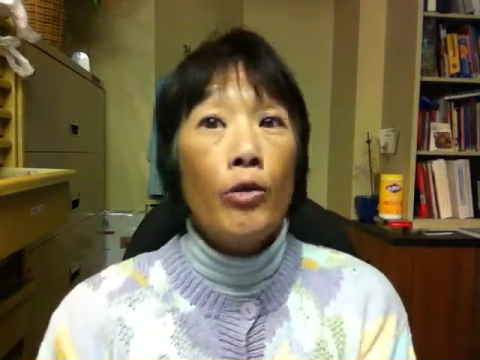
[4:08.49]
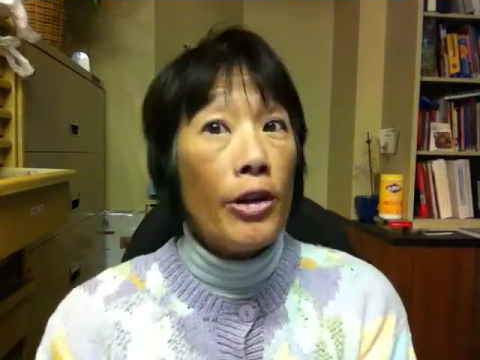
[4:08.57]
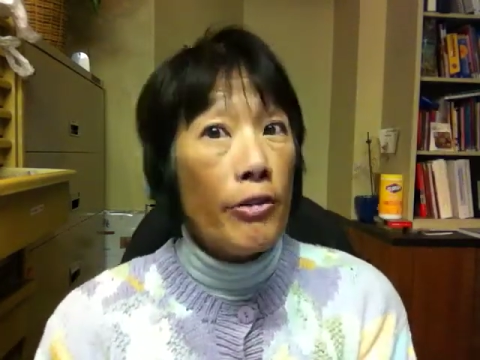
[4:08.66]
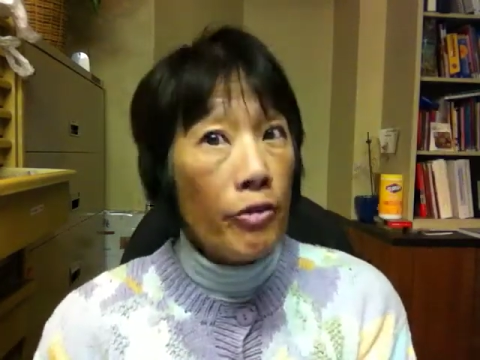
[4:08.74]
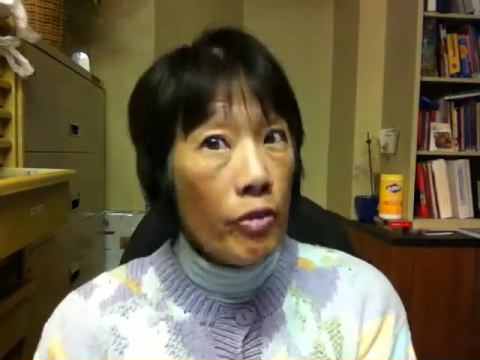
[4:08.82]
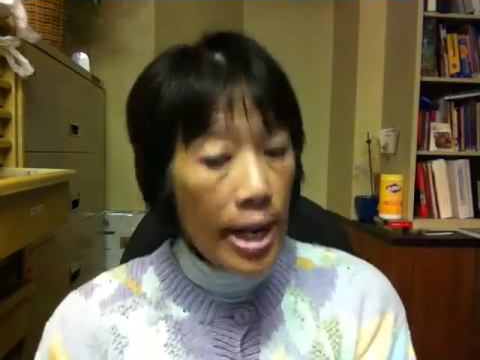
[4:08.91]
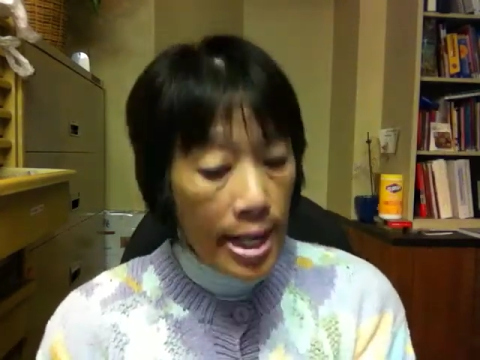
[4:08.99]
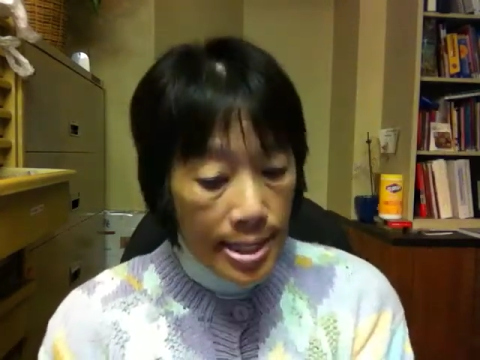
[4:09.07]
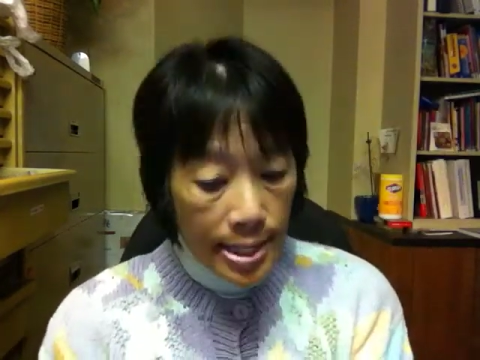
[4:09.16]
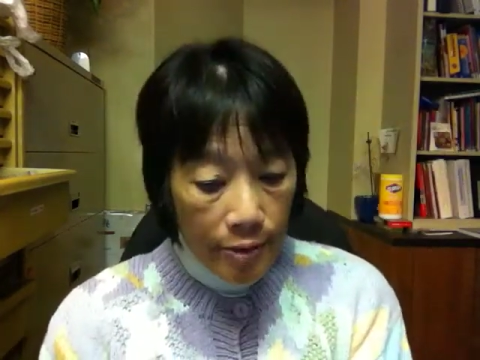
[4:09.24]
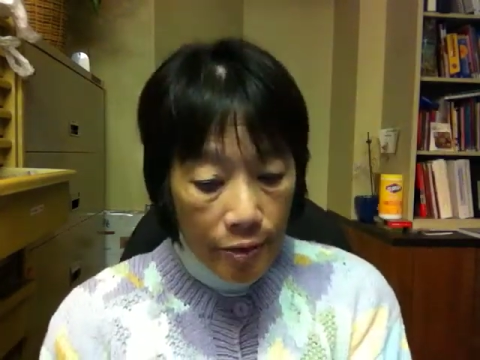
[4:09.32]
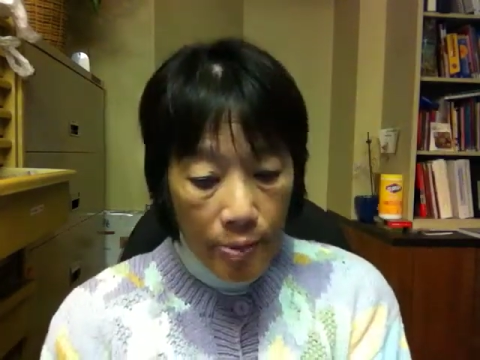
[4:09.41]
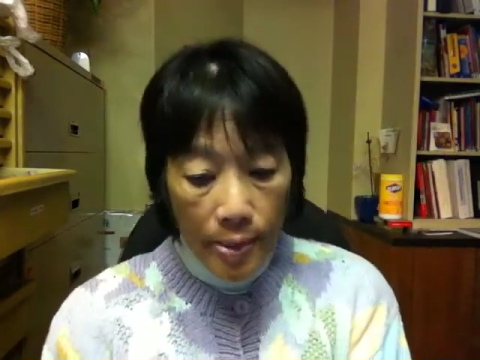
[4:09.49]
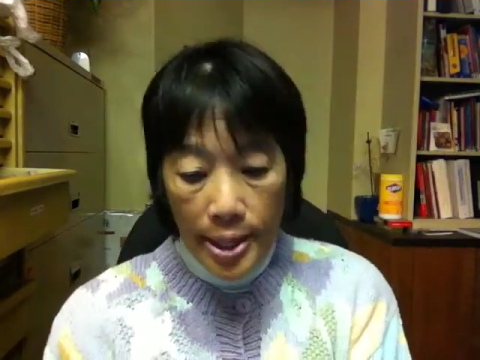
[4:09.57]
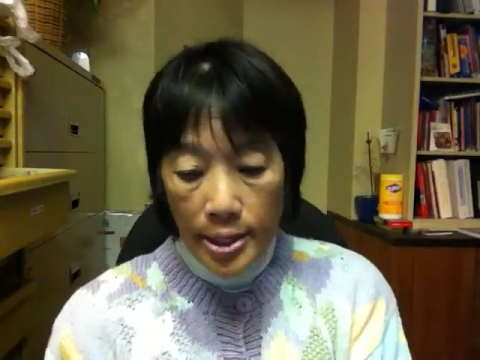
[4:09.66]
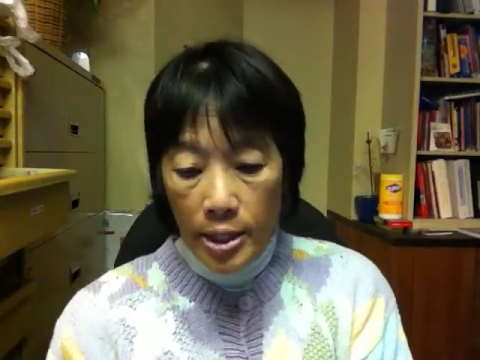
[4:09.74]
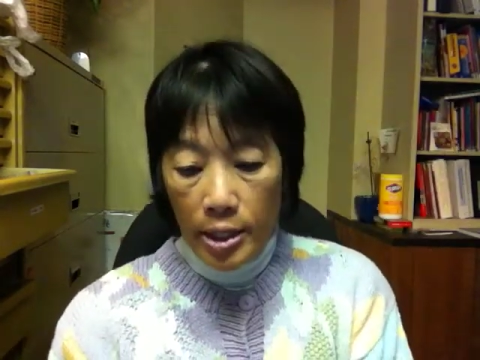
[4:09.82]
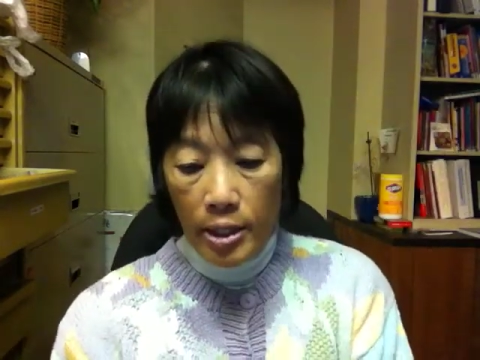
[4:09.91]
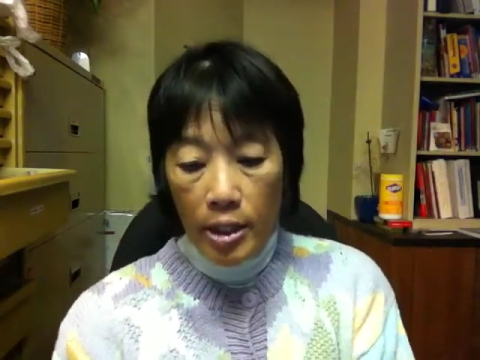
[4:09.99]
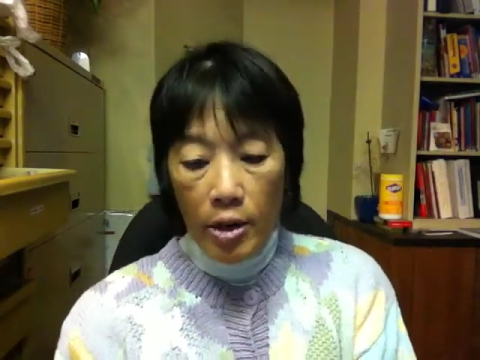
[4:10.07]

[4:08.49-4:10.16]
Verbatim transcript: rephrase information